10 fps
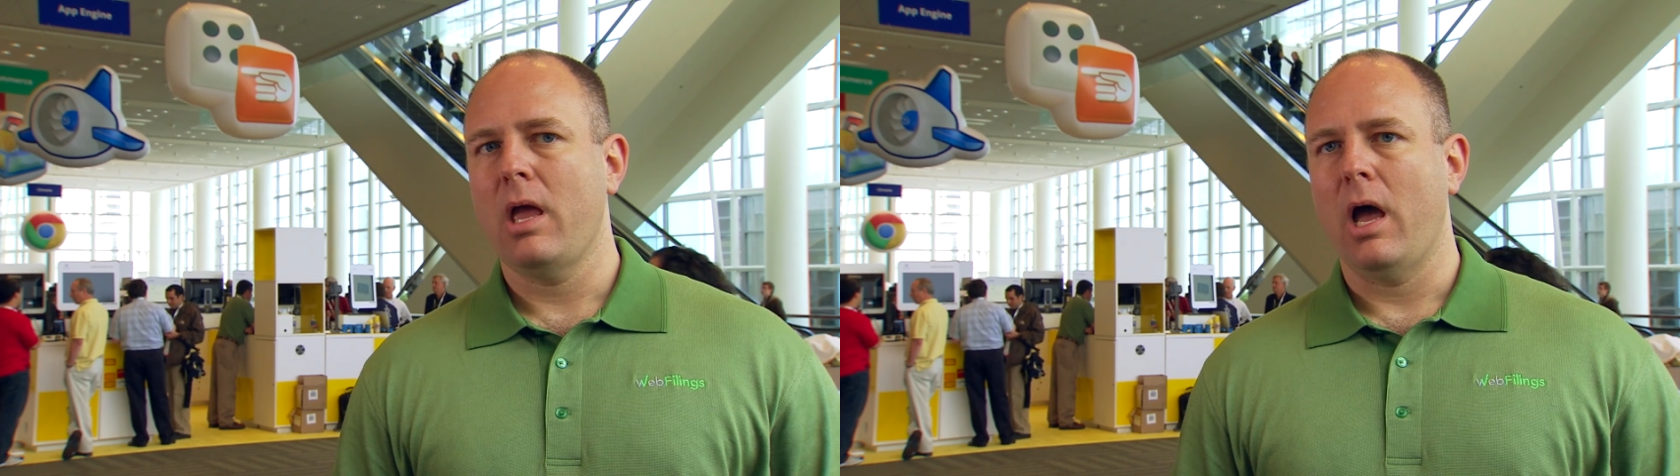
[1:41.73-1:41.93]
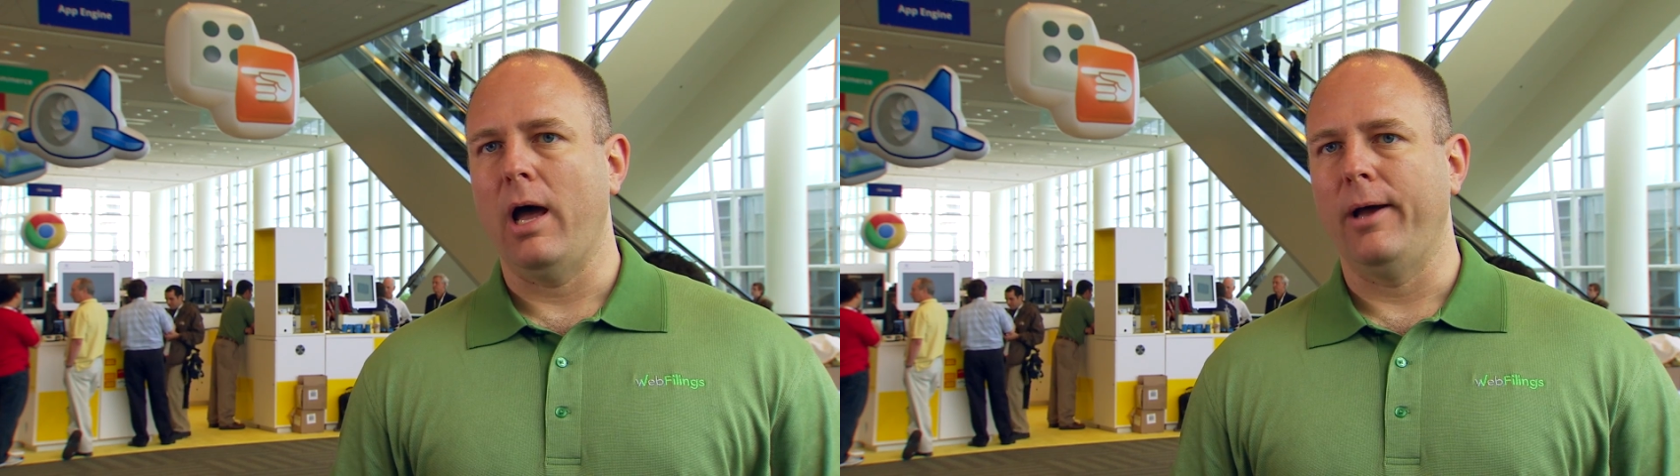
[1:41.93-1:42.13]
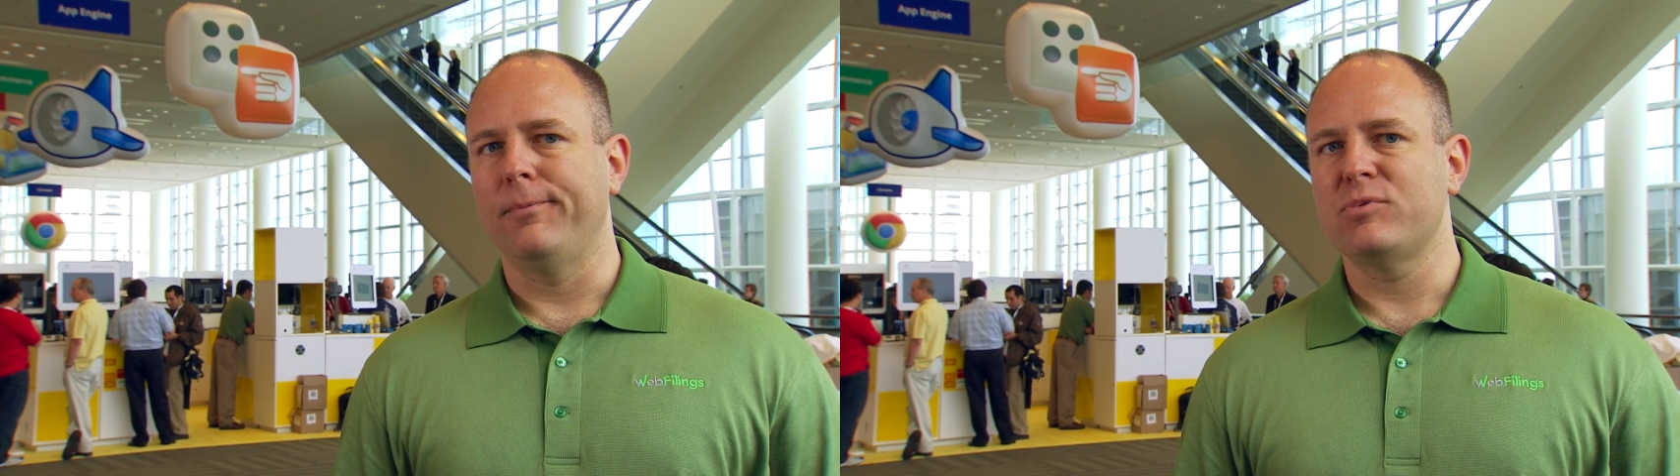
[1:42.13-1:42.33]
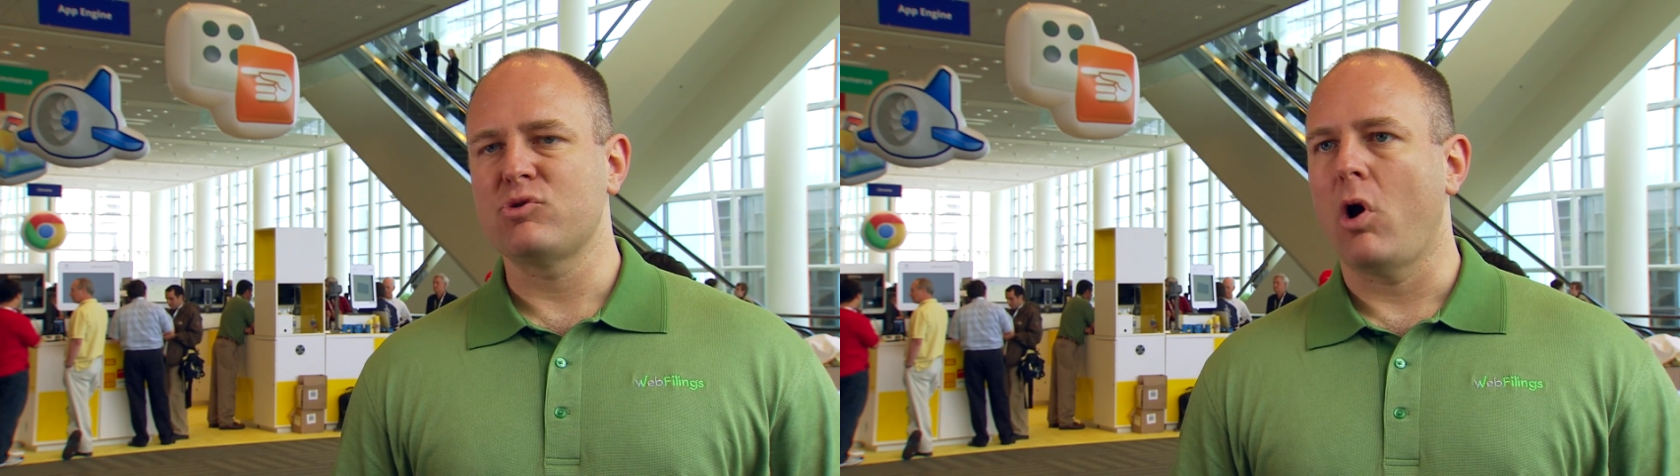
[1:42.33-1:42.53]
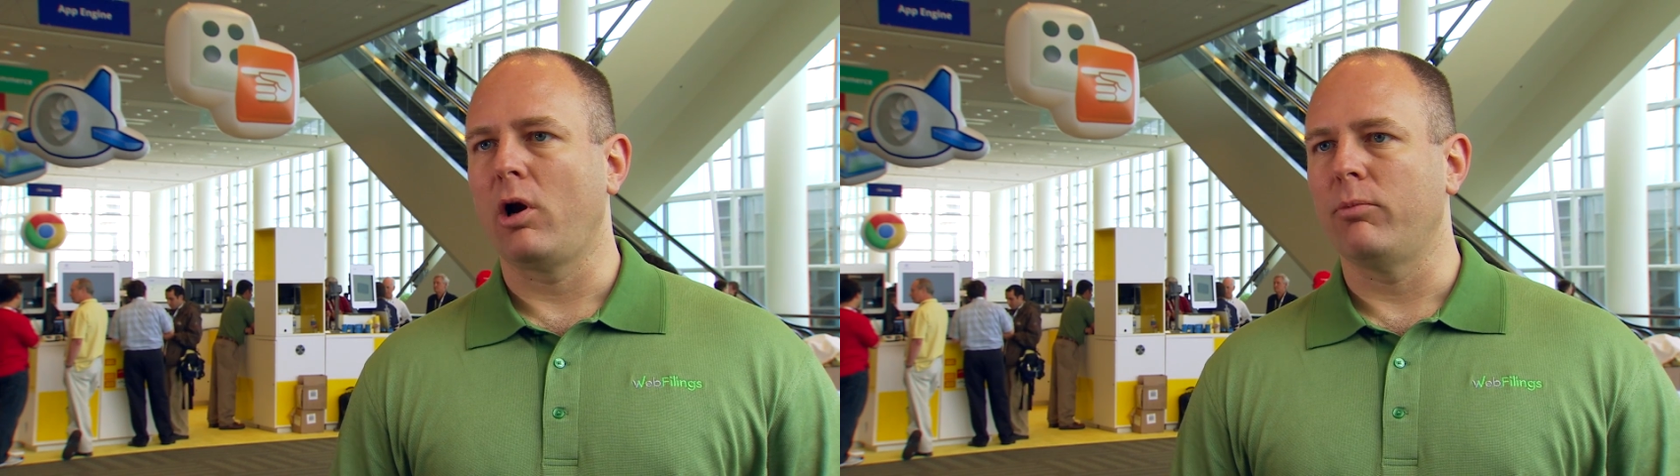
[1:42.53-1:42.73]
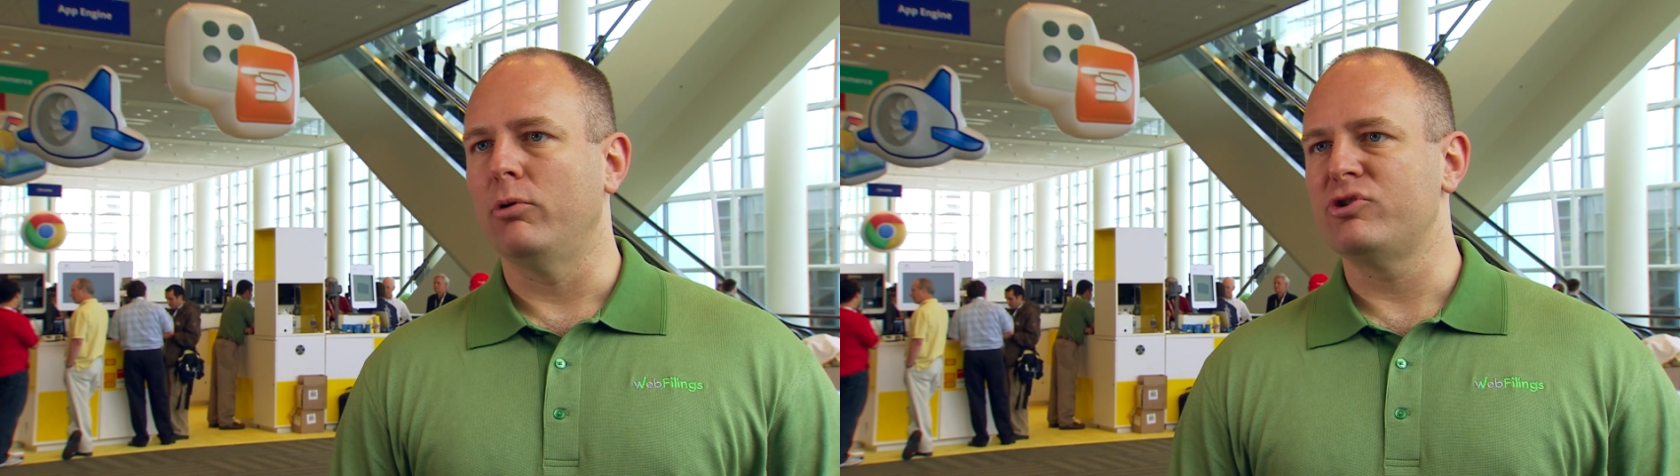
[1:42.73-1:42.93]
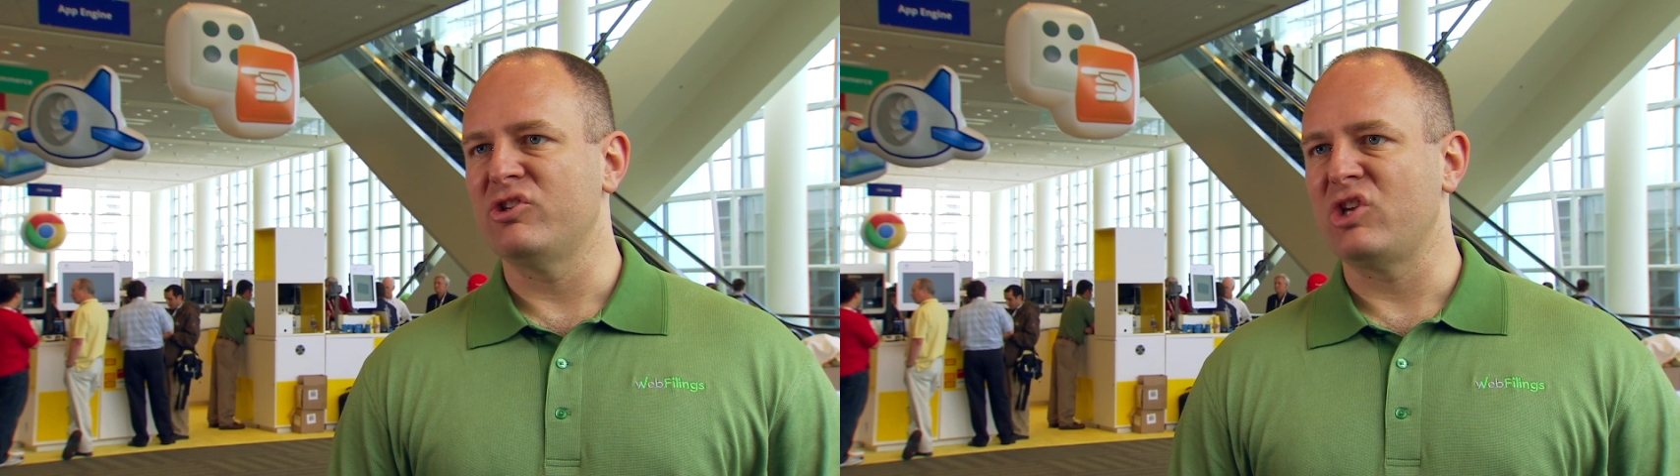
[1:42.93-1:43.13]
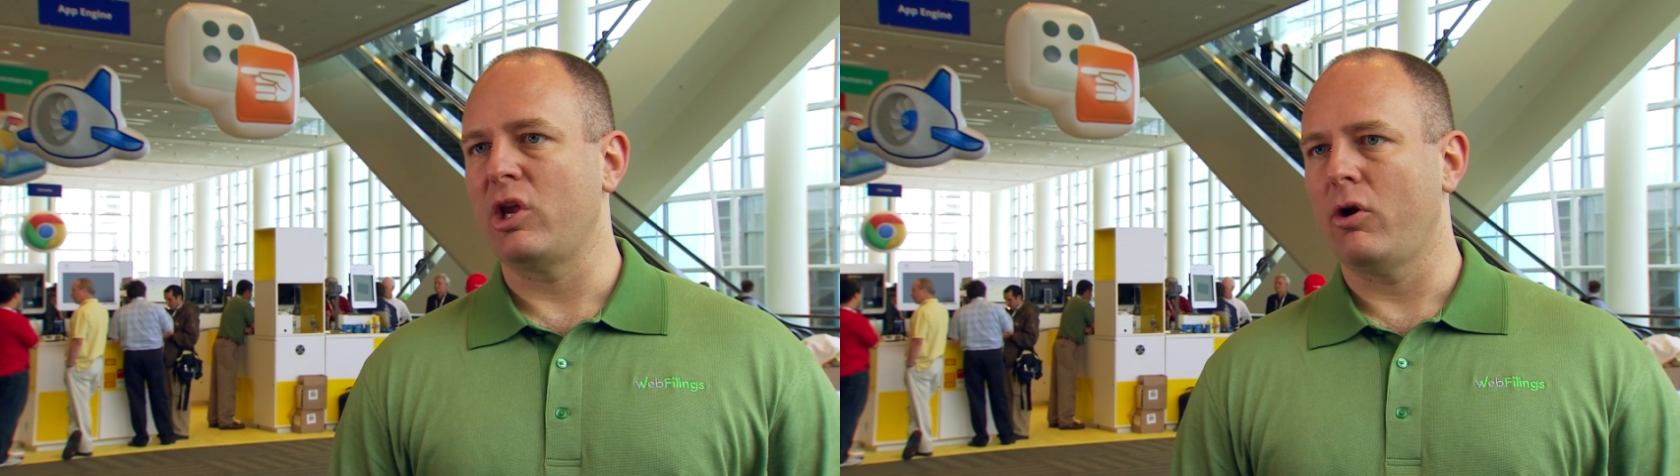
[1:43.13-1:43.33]
uh, strong approach
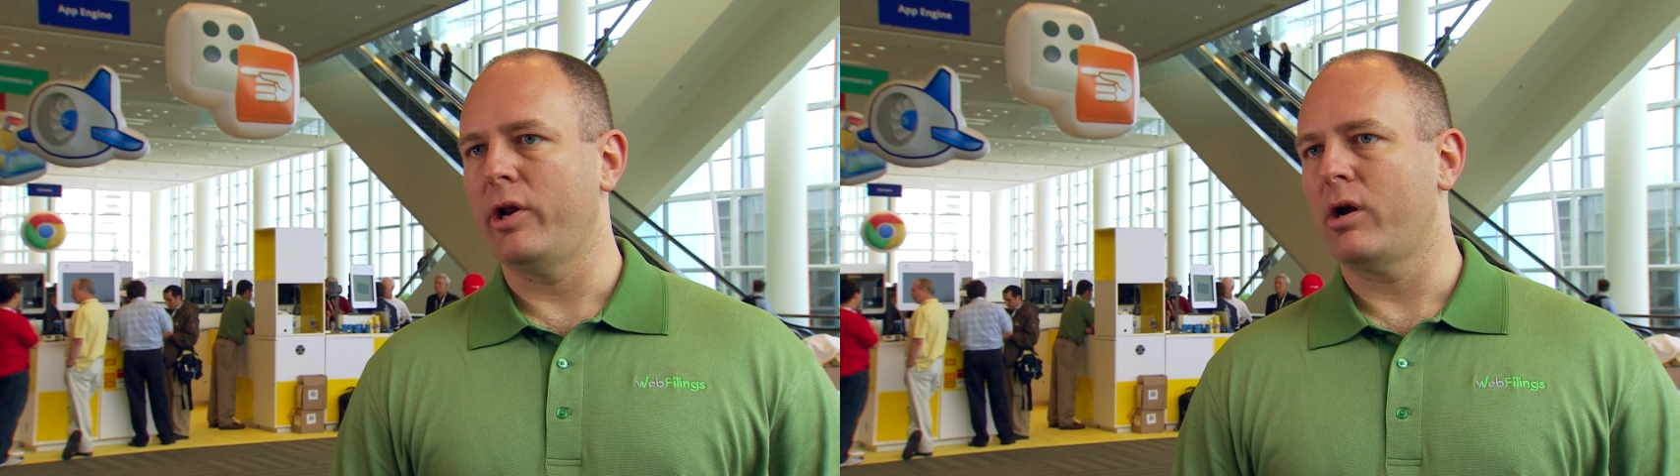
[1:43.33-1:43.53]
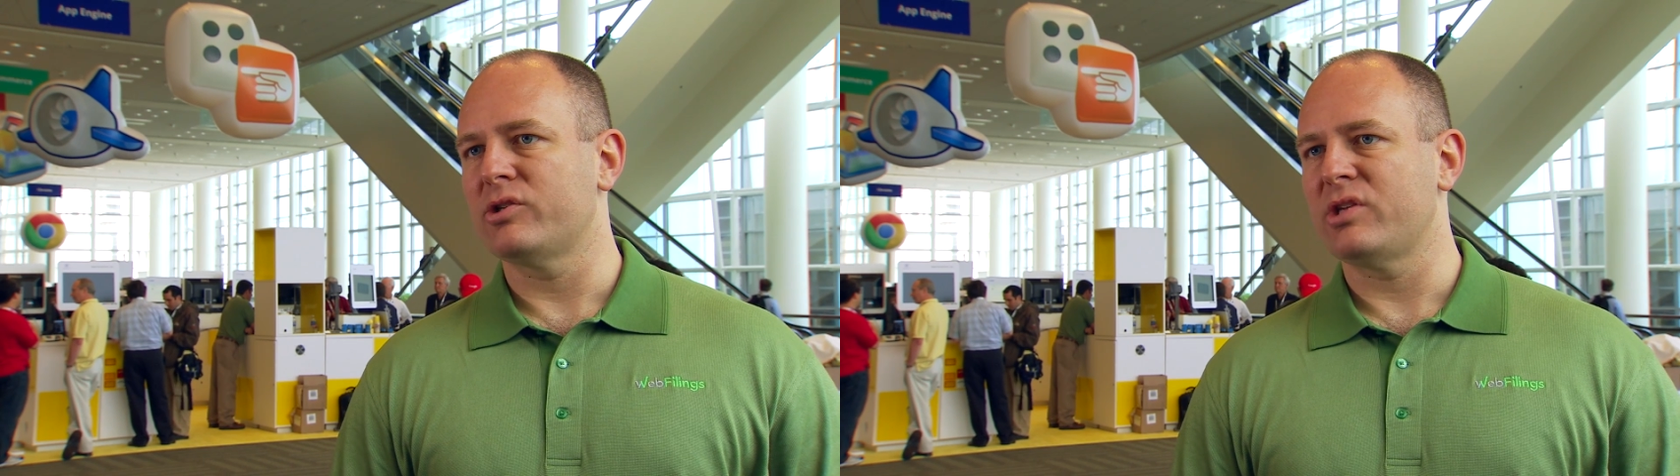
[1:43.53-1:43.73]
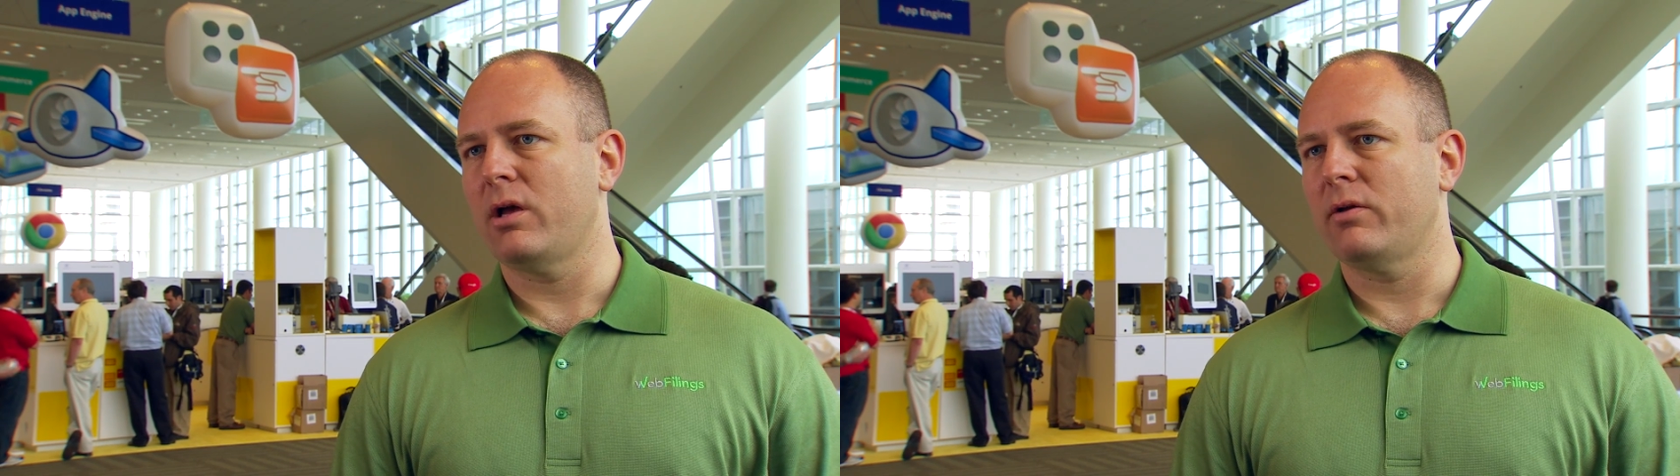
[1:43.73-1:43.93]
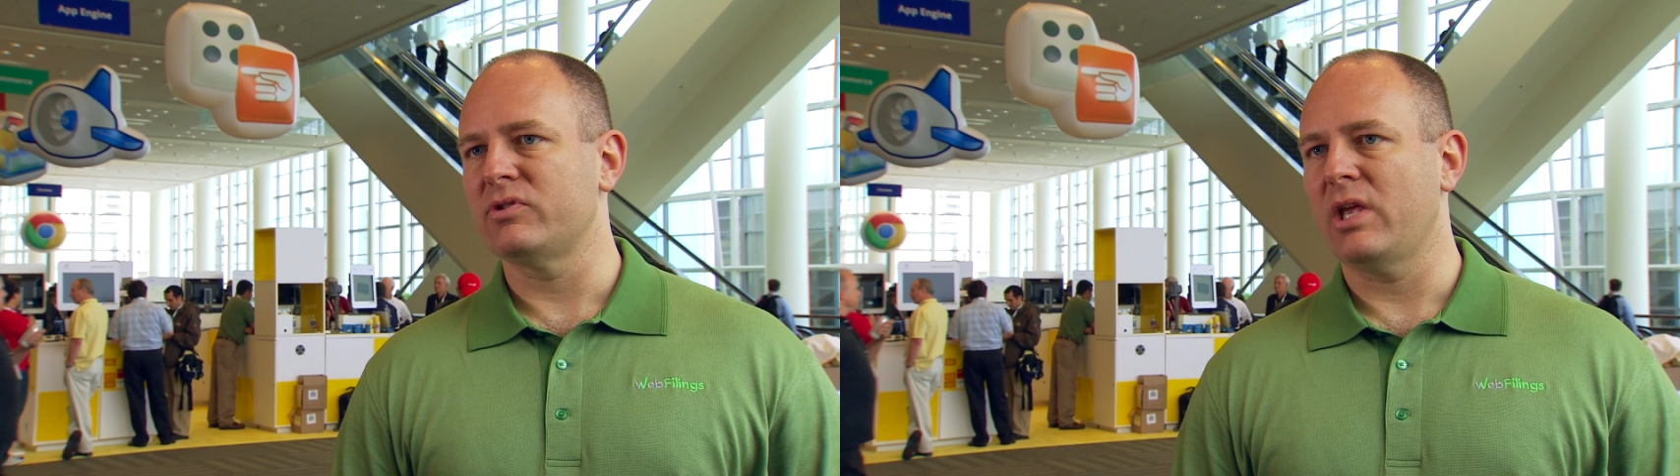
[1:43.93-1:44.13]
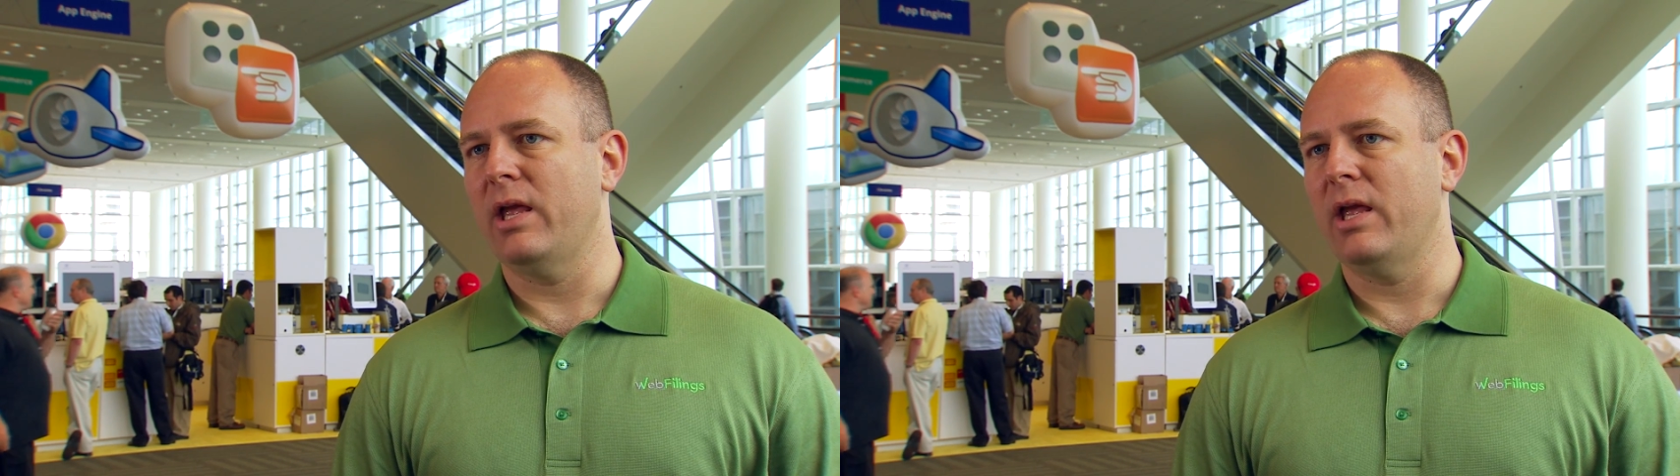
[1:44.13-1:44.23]
to security ourselves,